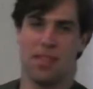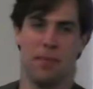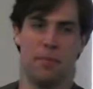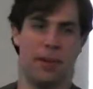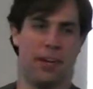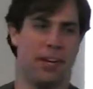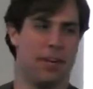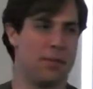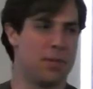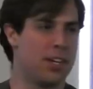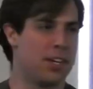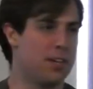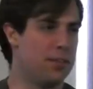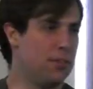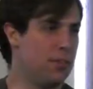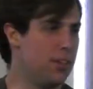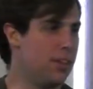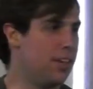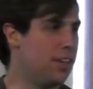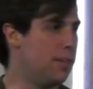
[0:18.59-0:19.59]
My name is Tully
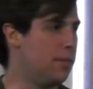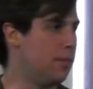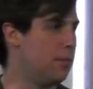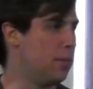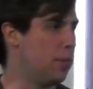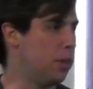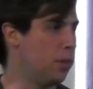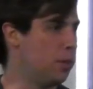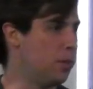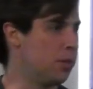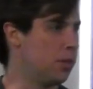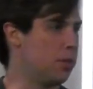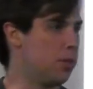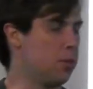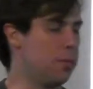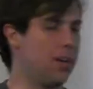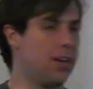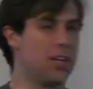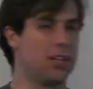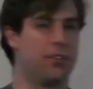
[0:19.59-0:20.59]
Foote. I'm from the Open Source
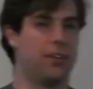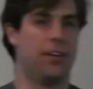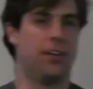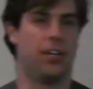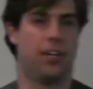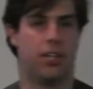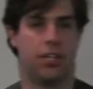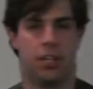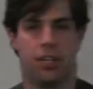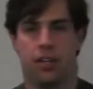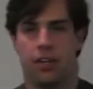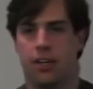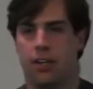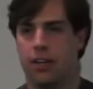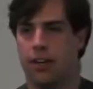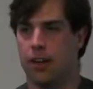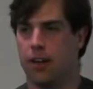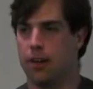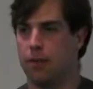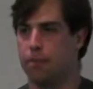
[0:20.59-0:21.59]
Robotics Foundation,
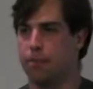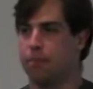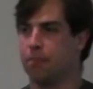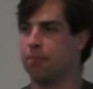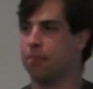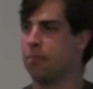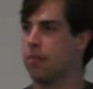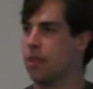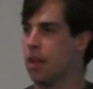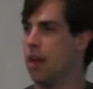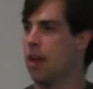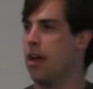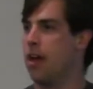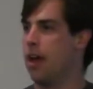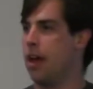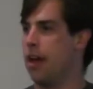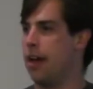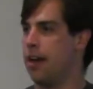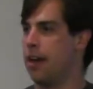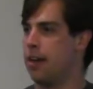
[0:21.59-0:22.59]

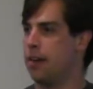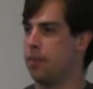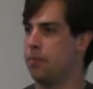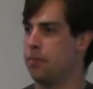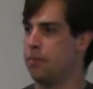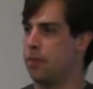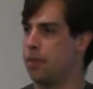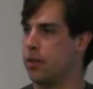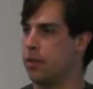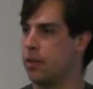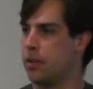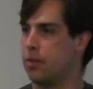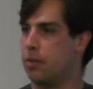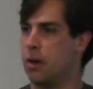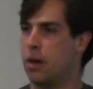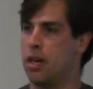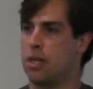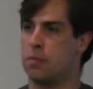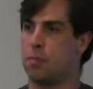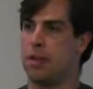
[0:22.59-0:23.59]
and I'm the
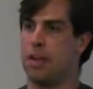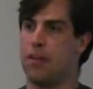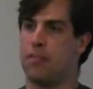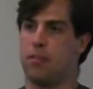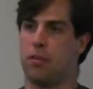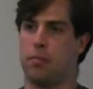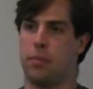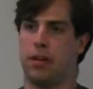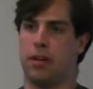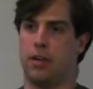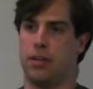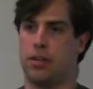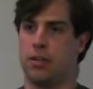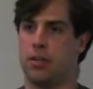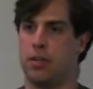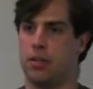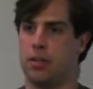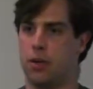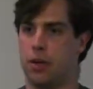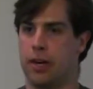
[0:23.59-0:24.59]
ROS platform
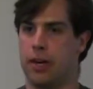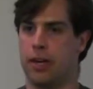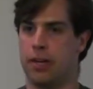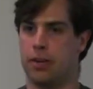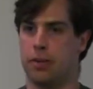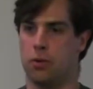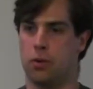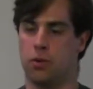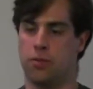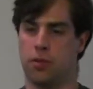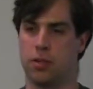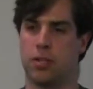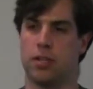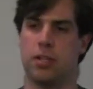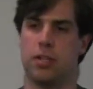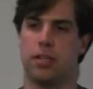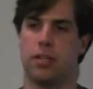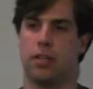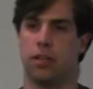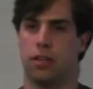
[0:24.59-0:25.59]
manager. So I
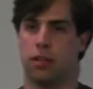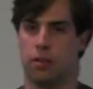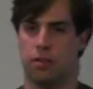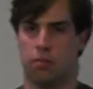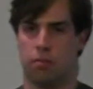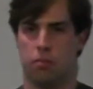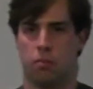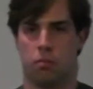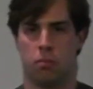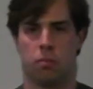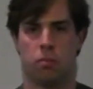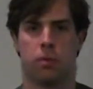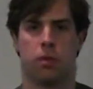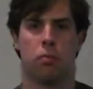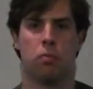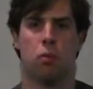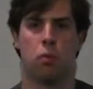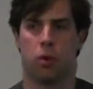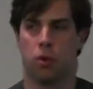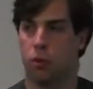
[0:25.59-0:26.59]
oversee the
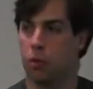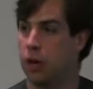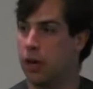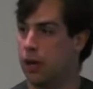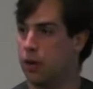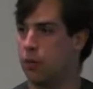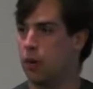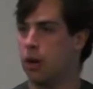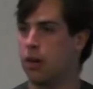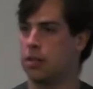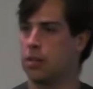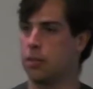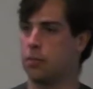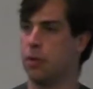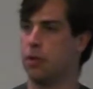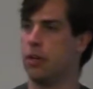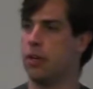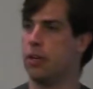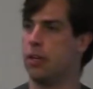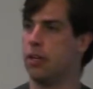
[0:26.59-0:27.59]
worldwide ROS
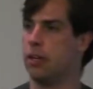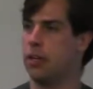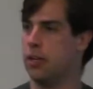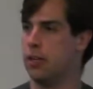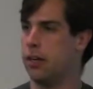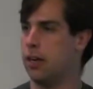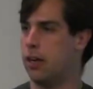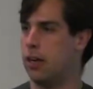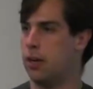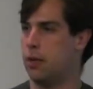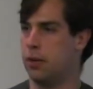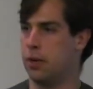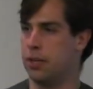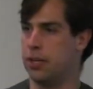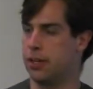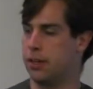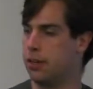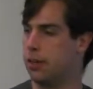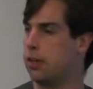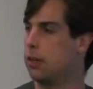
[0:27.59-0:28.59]
community. I want
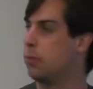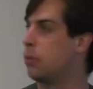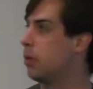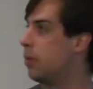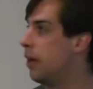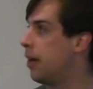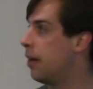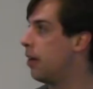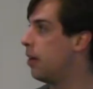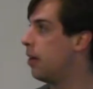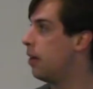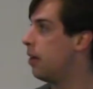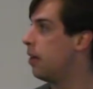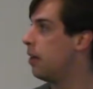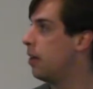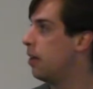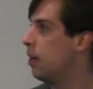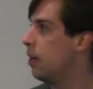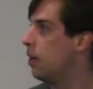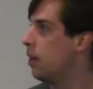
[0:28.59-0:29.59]
to tell you a little bit about it.
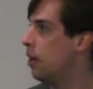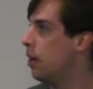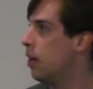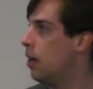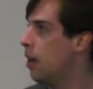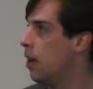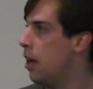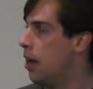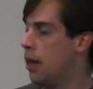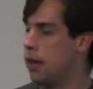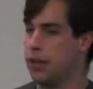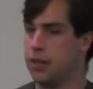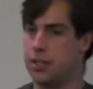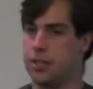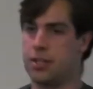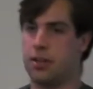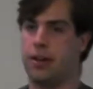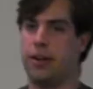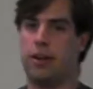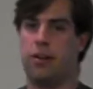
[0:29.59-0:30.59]
I'm going to
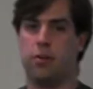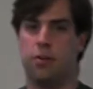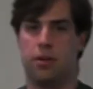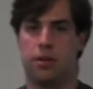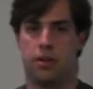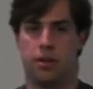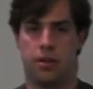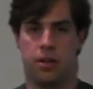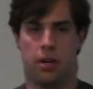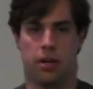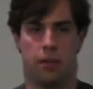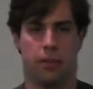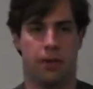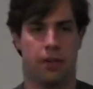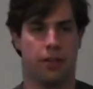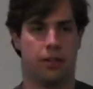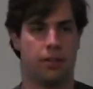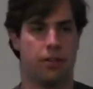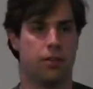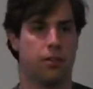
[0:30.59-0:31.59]
start out talking
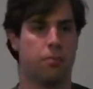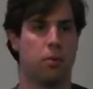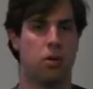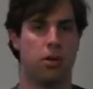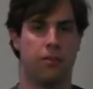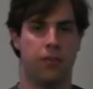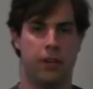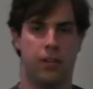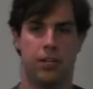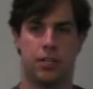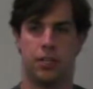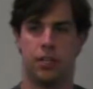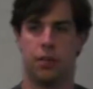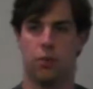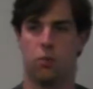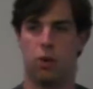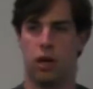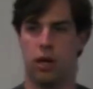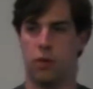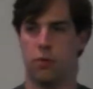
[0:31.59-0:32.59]
about the motivation,
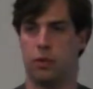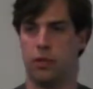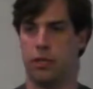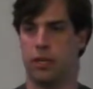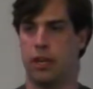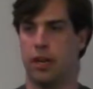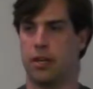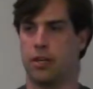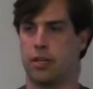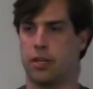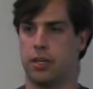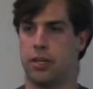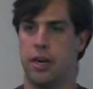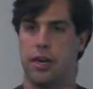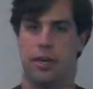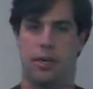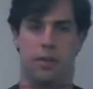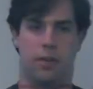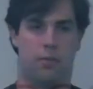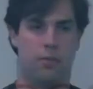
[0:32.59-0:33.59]
why we actually
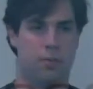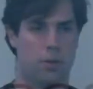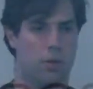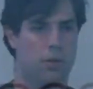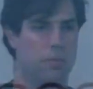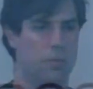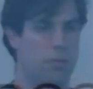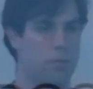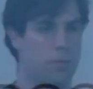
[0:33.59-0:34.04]
got involved,